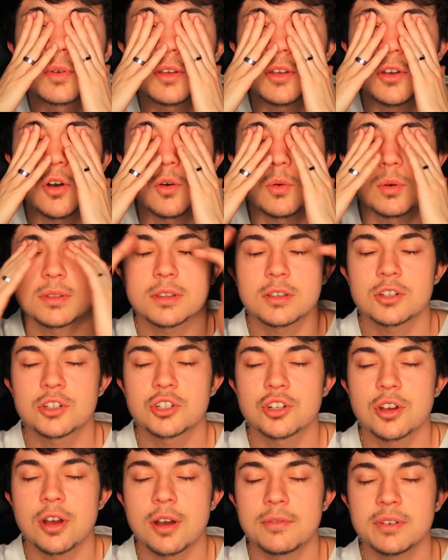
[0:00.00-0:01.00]
we go with the
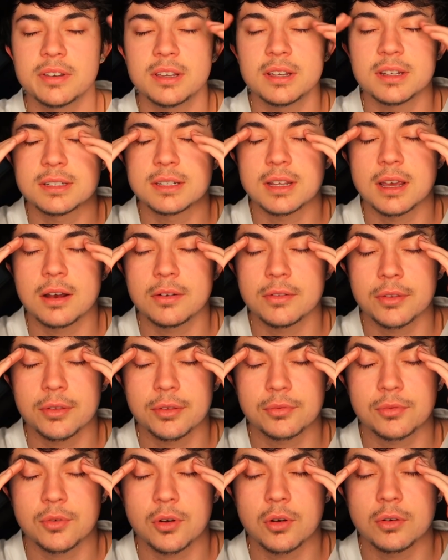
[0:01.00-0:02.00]
shoving it down the
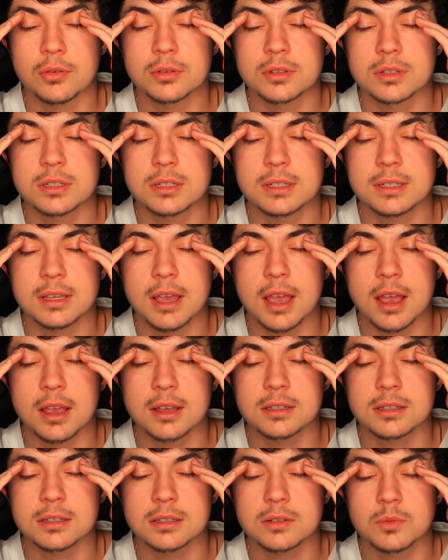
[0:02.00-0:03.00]
throats.
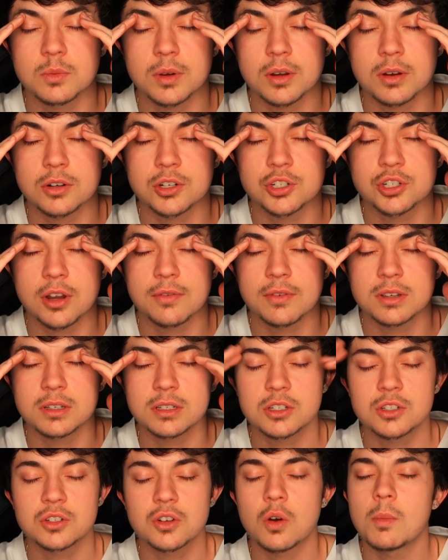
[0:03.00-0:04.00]
Yes, we are shoving
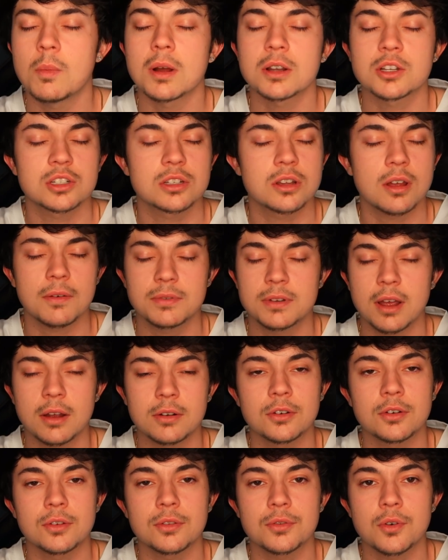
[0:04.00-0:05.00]
so much stuff
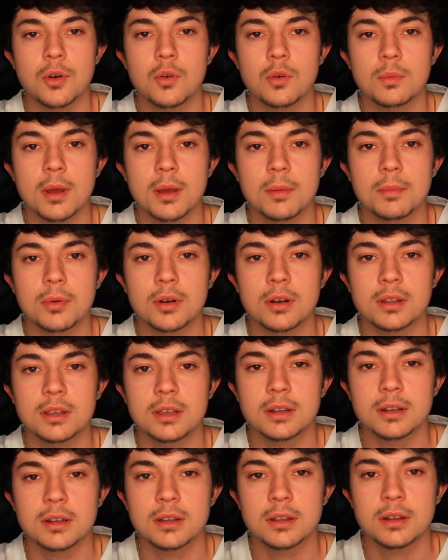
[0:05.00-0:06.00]
down your throat by putting
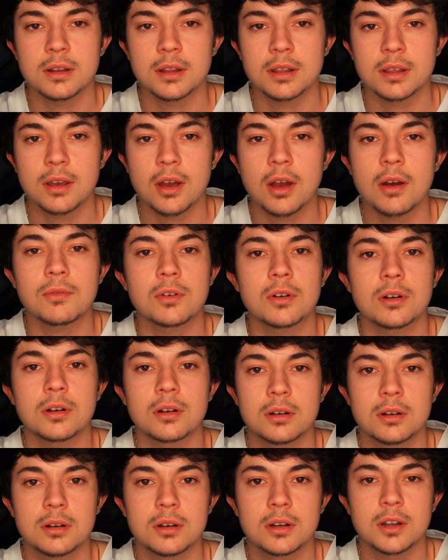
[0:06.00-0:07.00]
it in a cover
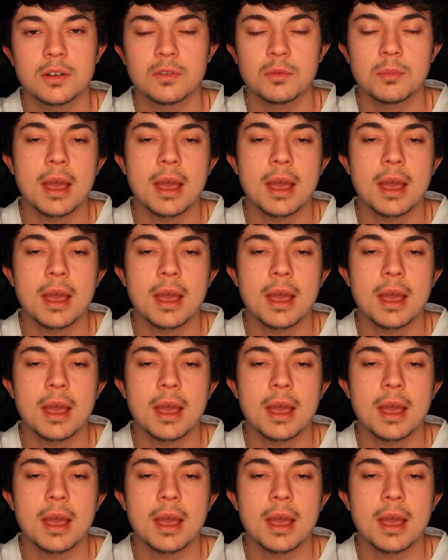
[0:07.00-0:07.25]
of a